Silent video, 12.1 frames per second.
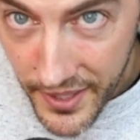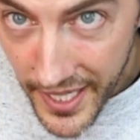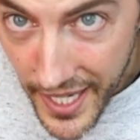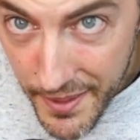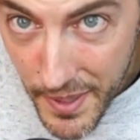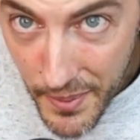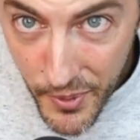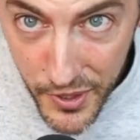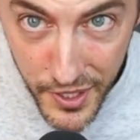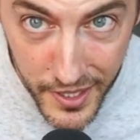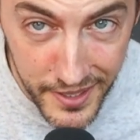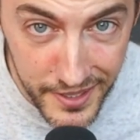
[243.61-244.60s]
okay, I'm up
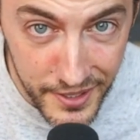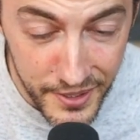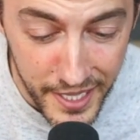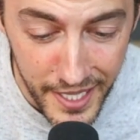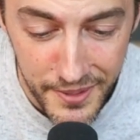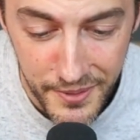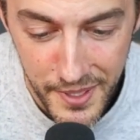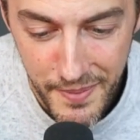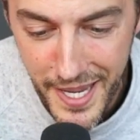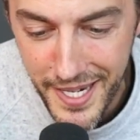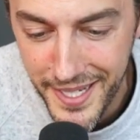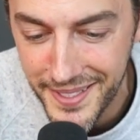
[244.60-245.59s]
with you. Okay, we
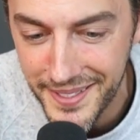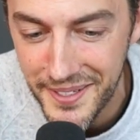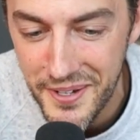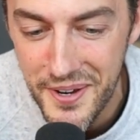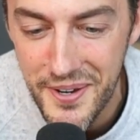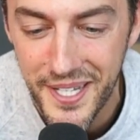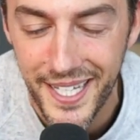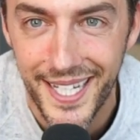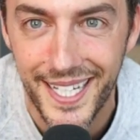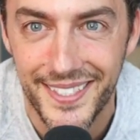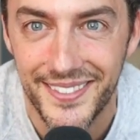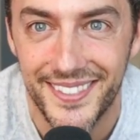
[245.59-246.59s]
made it.
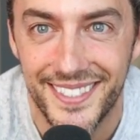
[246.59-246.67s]
Okay.